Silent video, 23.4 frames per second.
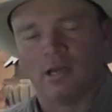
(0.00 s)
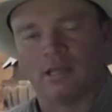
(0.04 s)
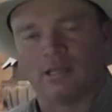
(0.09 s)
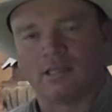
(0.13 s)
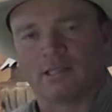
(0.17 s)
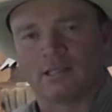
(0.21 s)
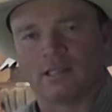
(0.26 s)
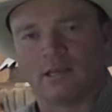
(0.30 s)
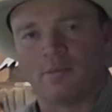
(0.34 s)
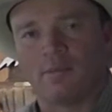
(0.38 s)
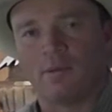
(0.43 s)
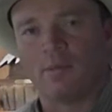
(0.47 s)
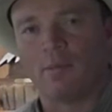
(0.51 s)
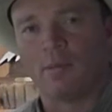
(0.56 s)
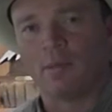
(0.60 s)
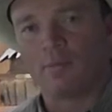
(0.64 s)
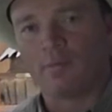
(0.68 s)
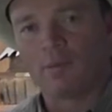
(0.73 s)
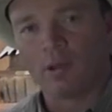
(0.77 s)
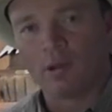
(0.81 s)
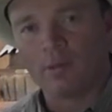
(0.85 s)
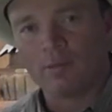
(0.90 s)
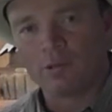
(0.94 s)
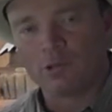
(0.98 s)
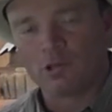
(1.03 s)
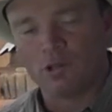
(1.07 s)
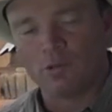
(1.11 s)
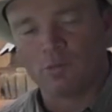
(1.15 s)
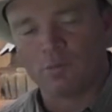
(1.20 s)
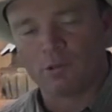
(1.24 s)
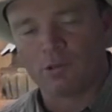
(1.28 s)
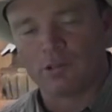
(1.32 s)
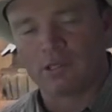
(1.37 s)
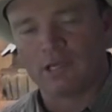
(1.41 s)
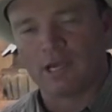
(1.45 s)
Some people that pull them
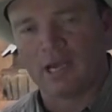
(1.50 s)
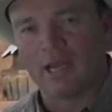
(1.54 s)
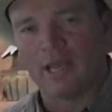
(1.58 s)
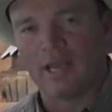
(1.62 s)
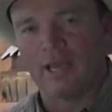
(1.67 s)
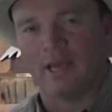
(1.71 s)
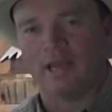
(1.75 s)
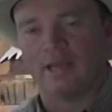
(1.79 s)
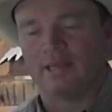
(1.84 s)
super tight.